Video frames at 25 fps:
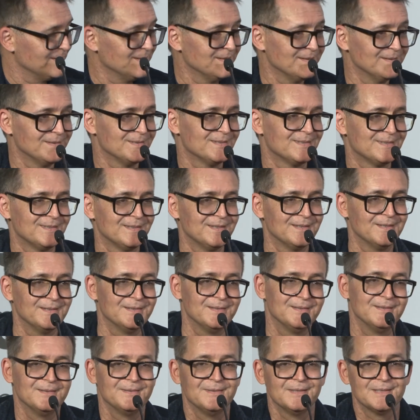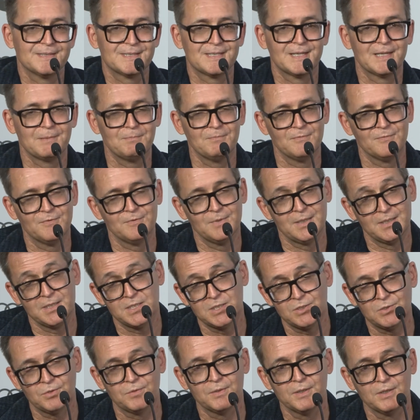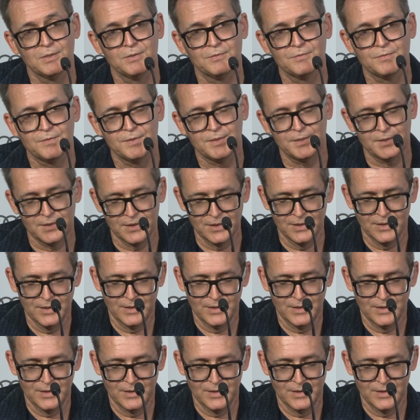It's the same story of the